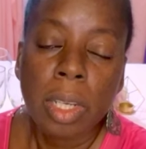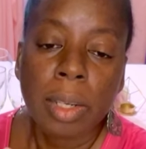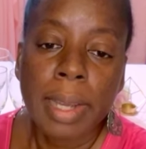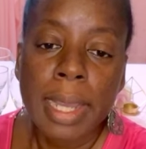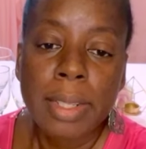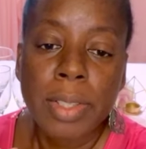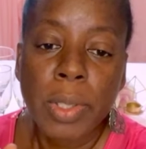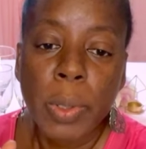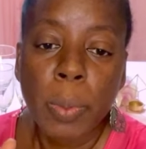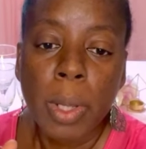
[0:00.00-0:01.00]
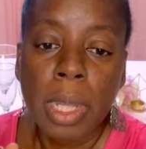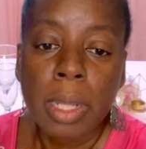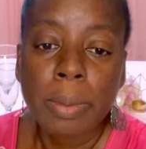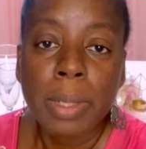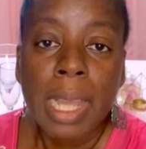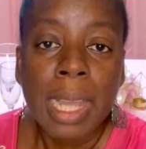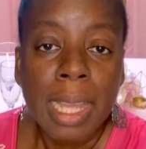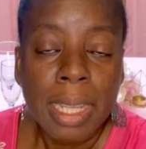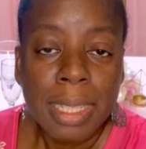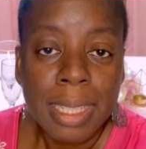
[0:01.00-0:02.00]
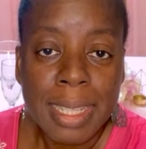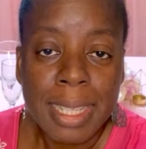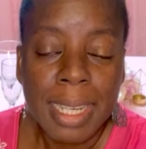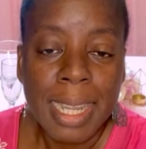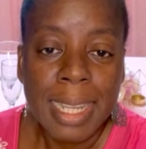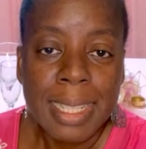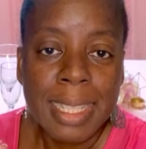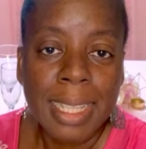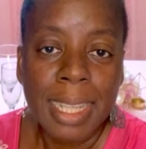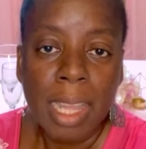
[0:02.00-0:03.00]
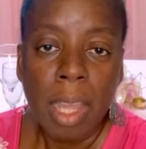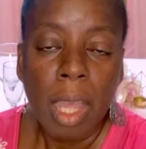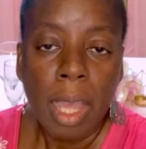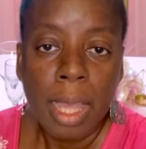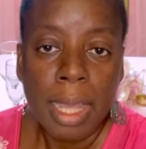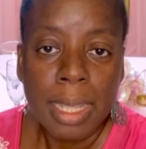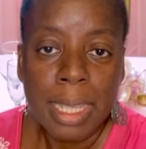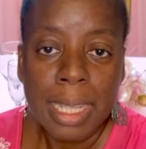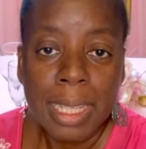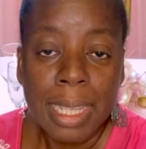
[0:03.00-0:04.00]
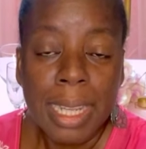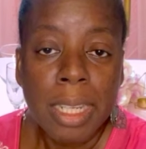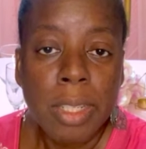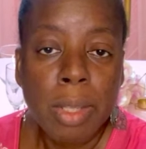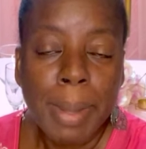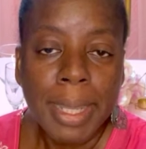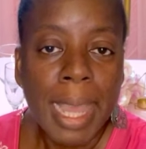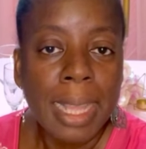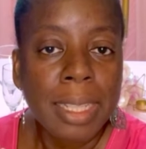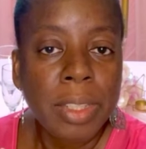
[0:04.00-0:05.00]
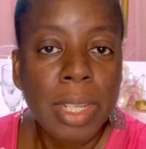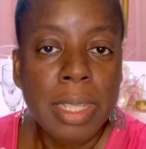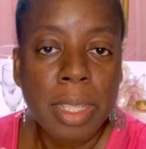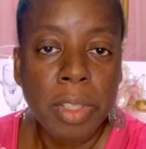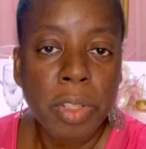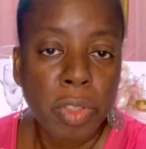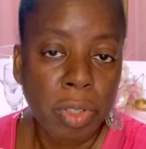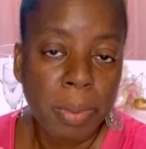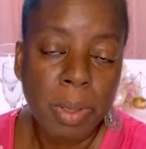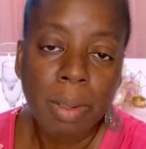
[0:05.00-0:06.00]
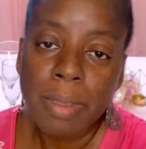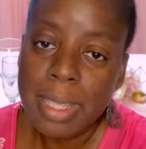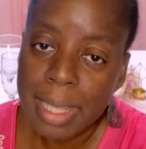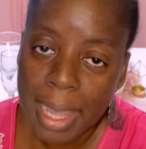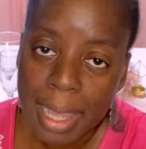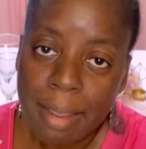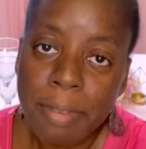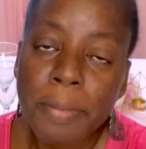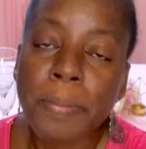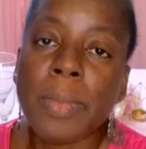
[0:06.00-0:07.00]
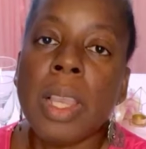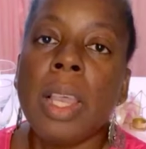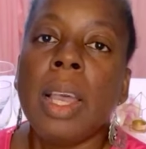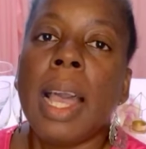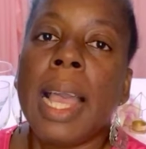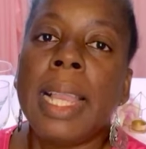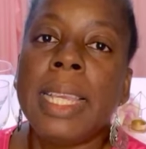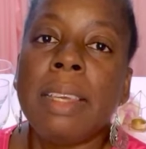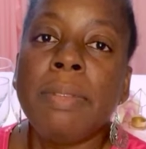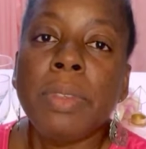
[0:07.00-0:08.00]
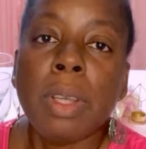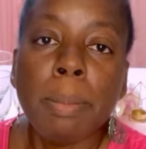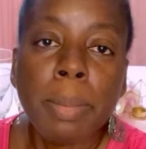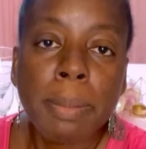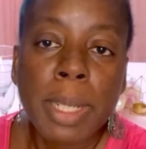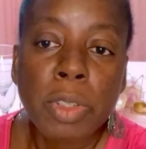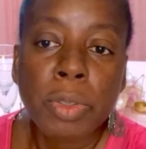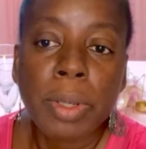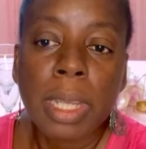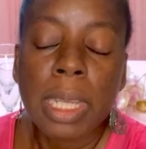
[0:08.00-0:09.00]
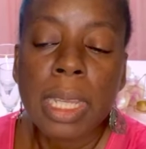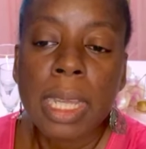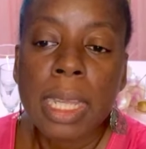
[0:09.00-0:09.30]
All right, so let's connect. The link to my calendar is in the description of this live. I give complimentary